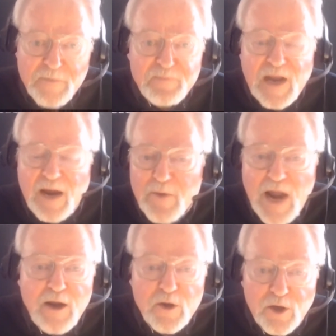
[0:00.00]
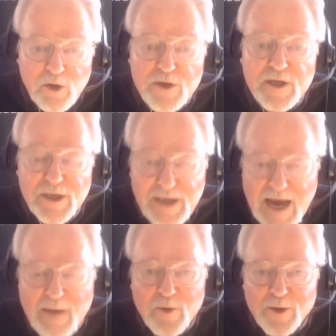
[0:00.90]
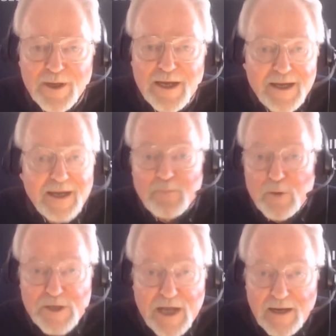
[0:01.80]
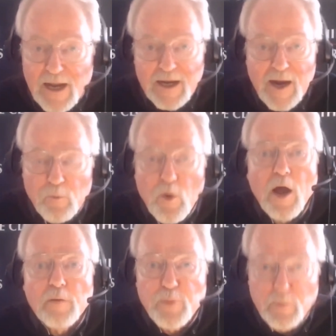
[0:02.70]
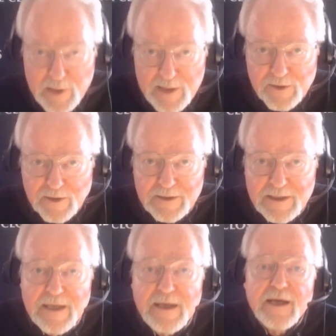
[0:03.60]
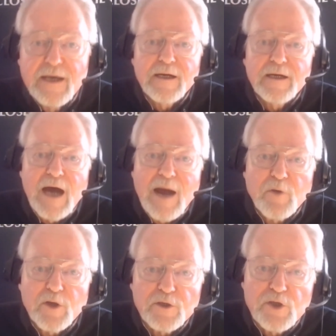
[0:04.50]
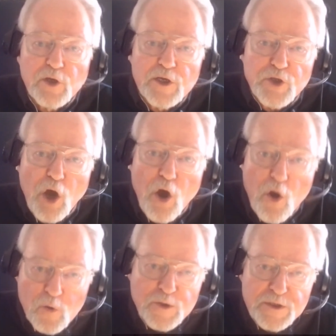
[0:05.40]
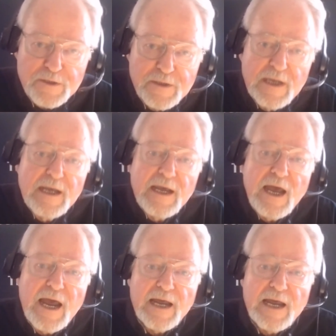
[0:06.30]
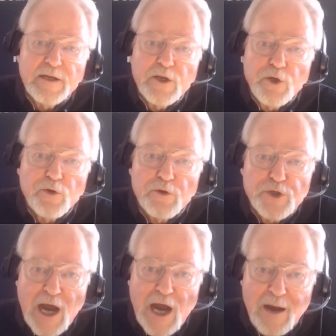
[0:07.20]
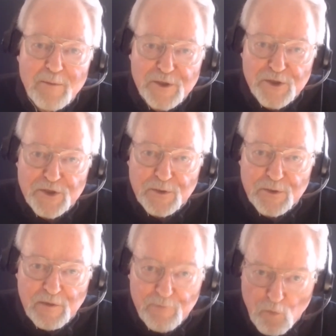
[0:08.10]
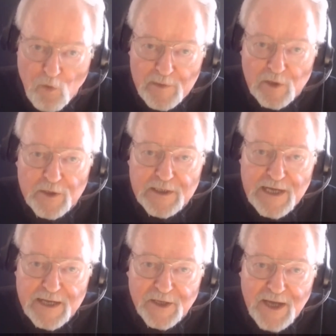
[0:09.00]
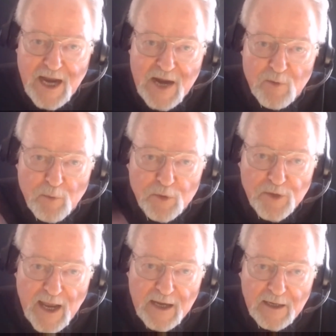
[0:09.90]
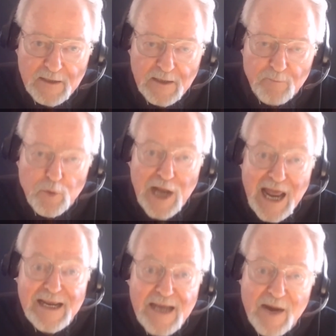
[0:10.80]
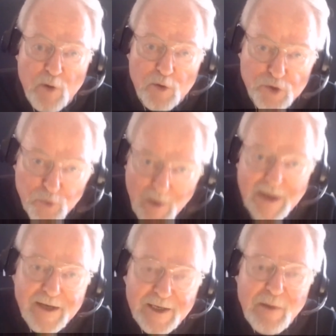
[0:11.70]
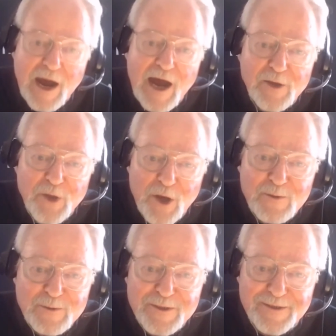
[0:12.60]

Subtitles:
I'm not going to look in the camera and pretend like I'm Ron Popeil. I'm going to look at the host, and your job is to, if you want me looking dead in the camera, put a camera directly behind the host,